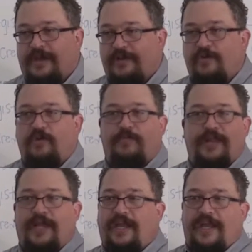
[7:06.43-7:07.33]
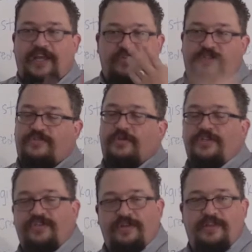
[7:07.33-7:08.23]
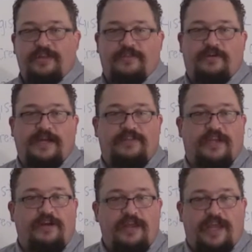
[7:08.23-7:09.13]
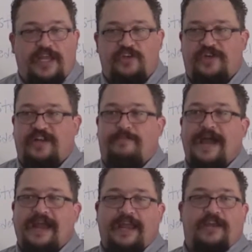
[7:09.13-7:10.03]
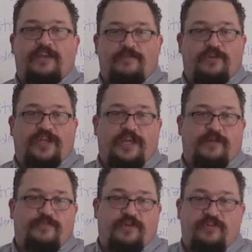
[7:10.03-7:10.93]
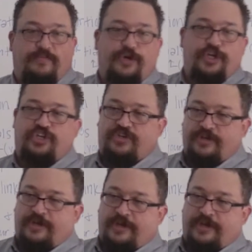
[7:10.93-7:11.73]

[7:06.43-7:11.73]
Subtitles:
Google Play, Android stores that are out there, and you need a back end to communicate up to and to push